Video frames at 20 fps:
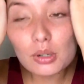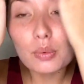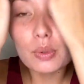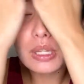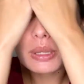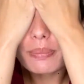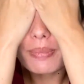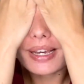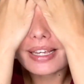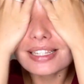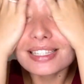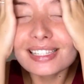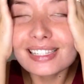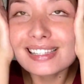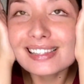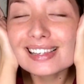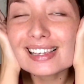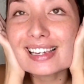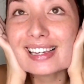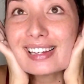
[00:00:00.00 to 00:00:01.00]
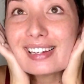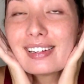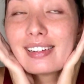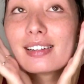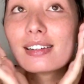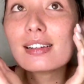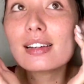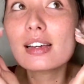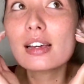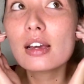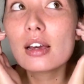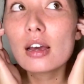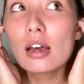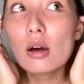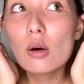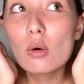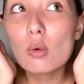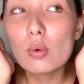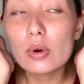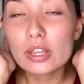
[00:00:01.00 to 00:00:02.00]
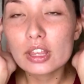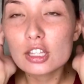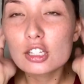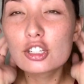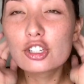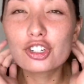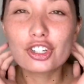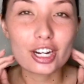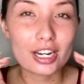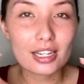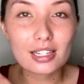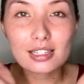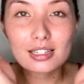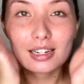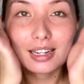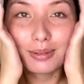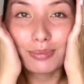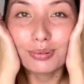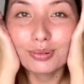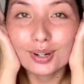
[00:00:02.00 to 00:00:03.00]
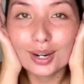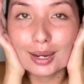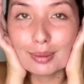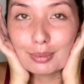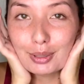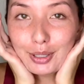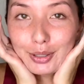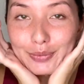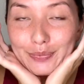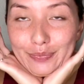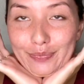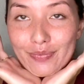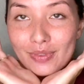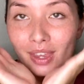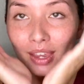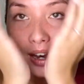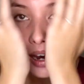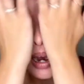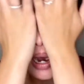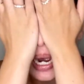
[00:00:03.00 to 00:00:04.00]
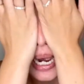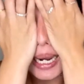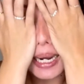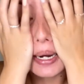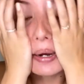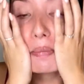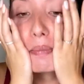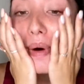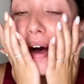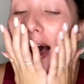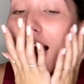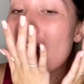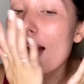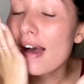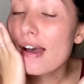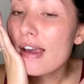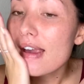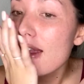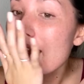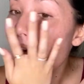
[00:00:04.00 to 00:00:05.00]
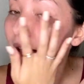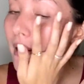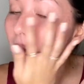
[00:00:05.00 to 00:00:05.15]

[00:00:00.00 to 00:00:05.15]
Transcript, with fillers: with my skin with just a primer. Um, I